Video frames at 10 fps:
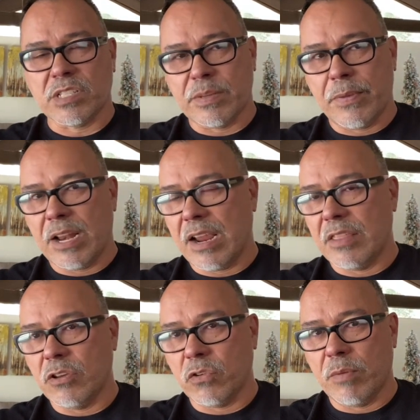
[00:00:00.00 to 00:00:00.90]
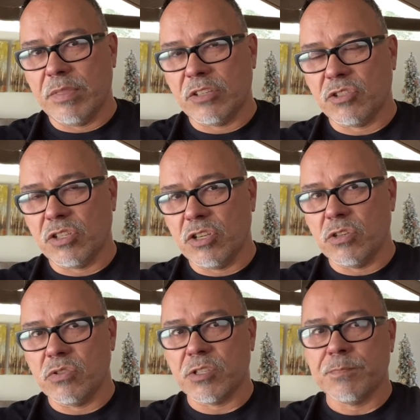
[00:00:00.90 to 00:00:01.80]
depending on the equipment that you
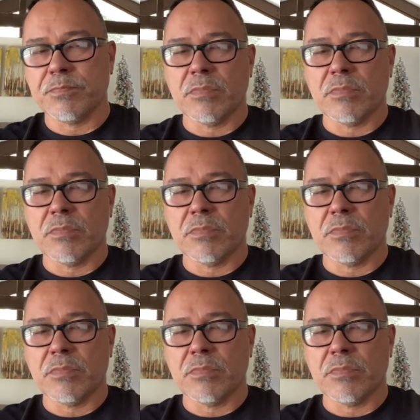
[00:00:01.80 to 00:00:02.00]
use,